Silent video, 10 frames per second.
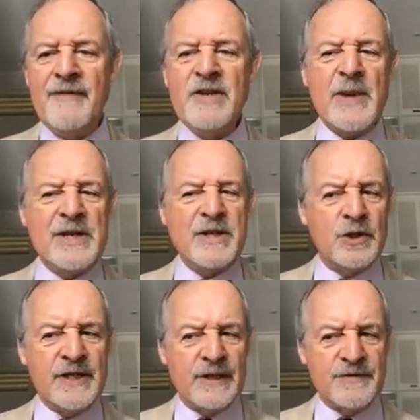Having spent a
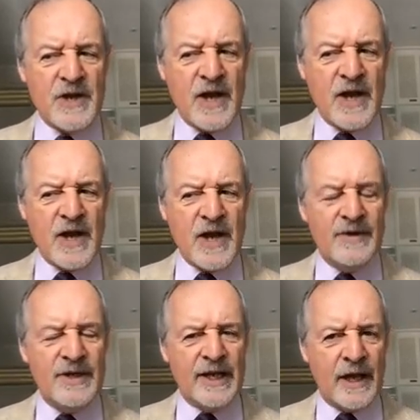good deal of time
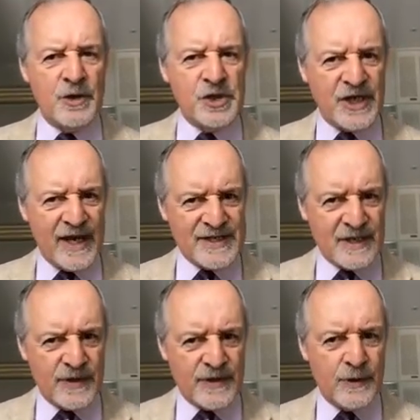
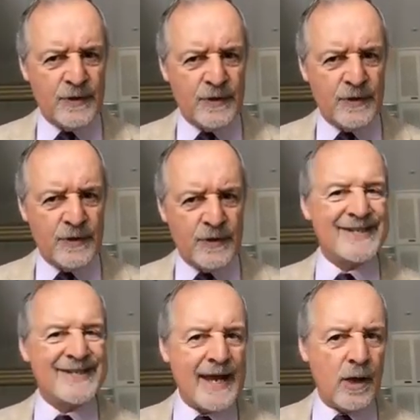negotiating with the Houthis
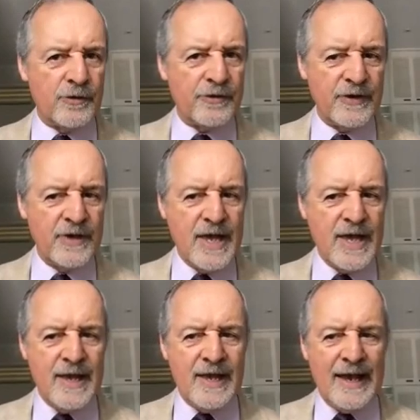myself,
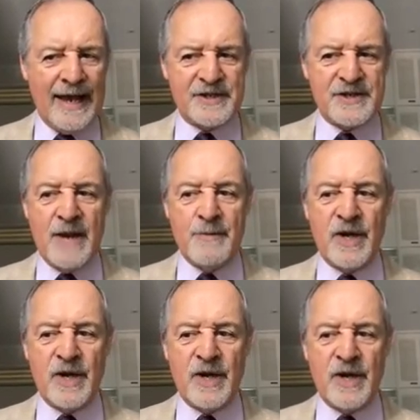at a time
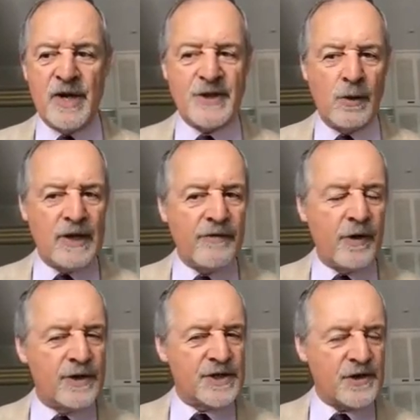when I was solely
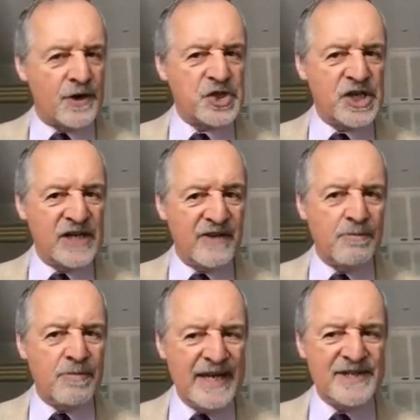focused on
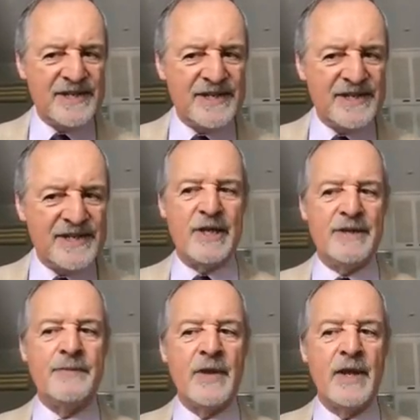achieving peace in
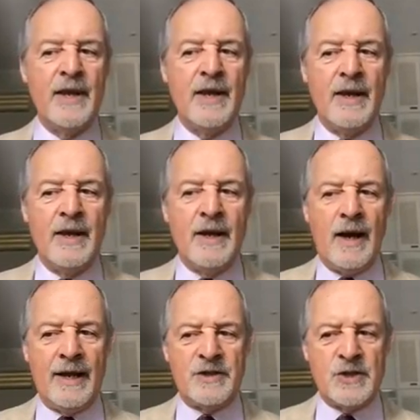Yemen.
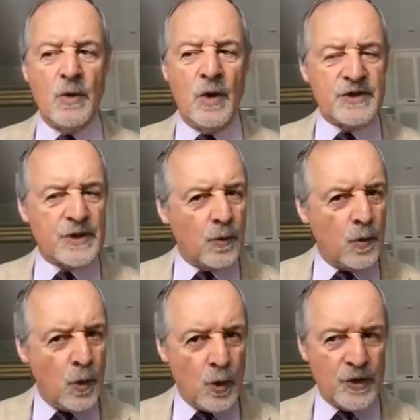I do want to
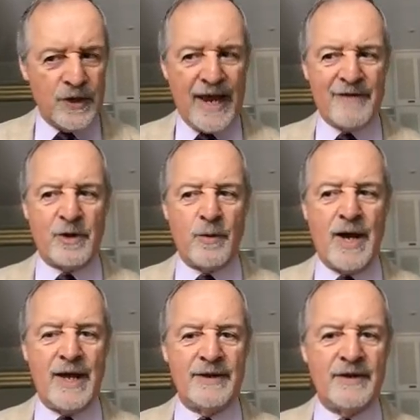warn
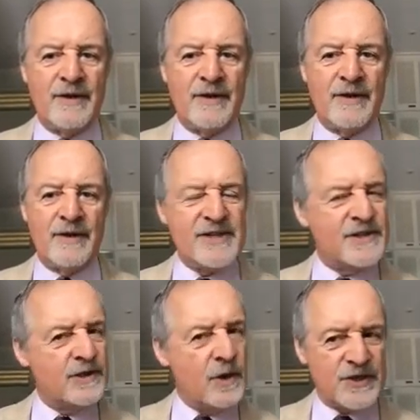everyone that this
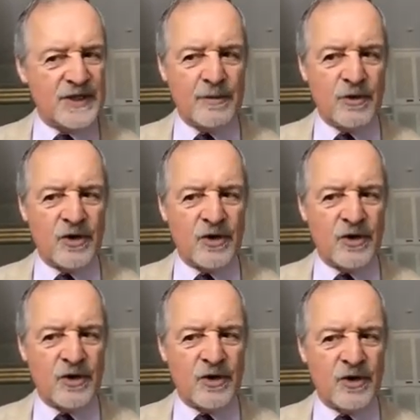is not a
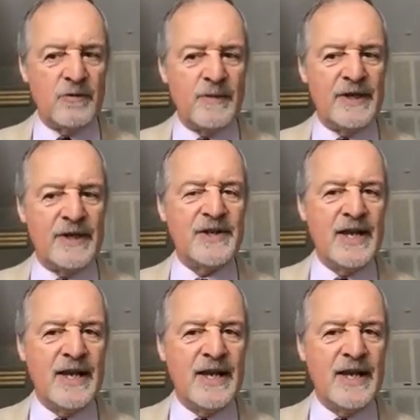liberation movement.